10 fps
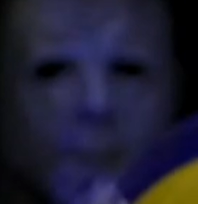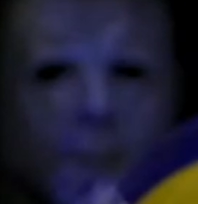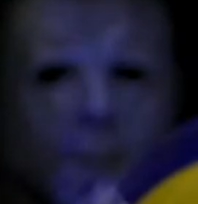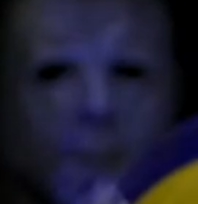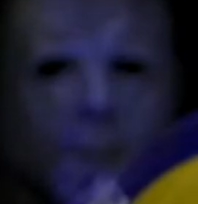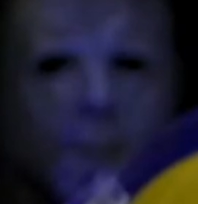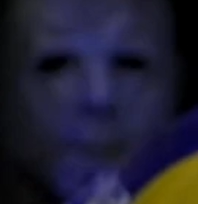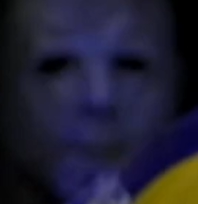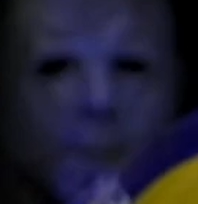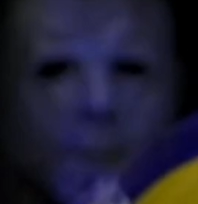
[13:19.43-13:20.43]

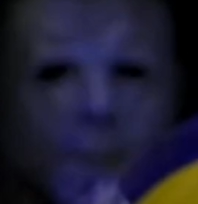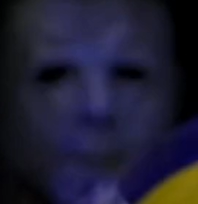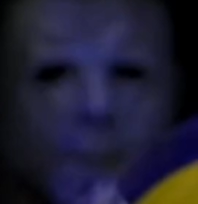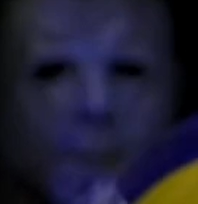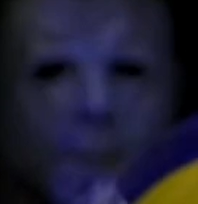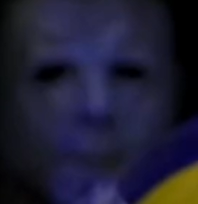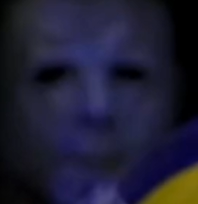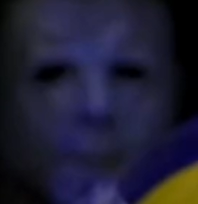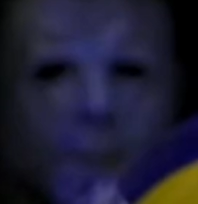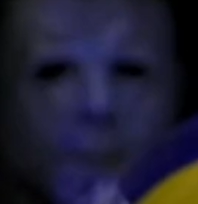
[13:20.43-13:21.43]

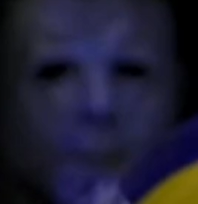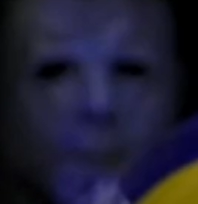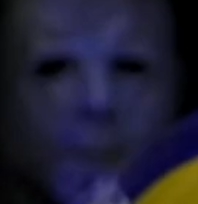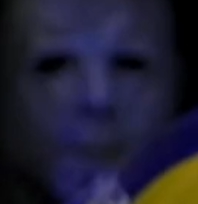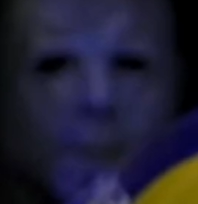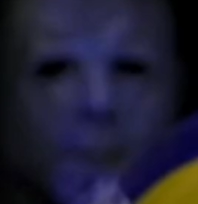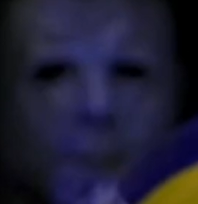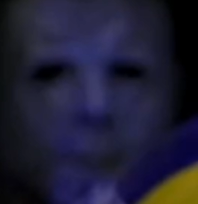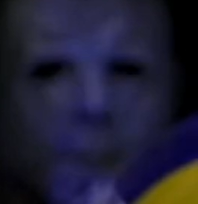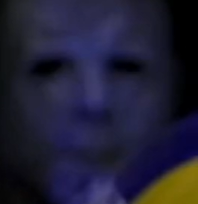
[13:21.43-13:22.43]

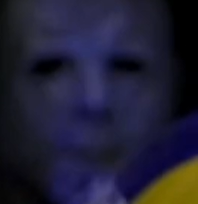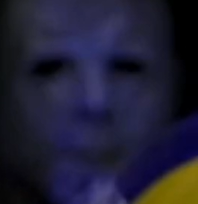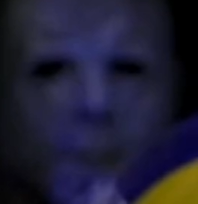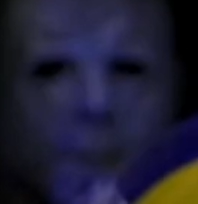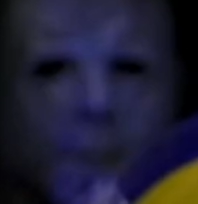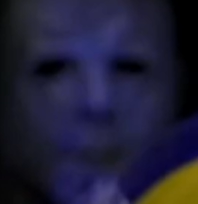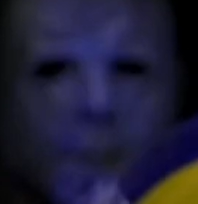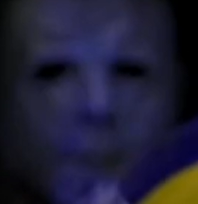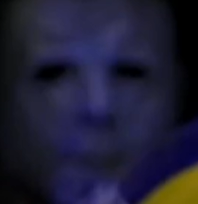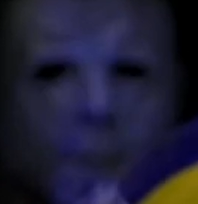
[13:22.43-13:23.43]

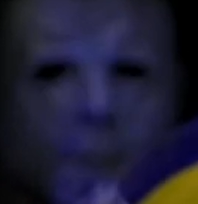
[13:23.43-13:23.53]
(not speaking)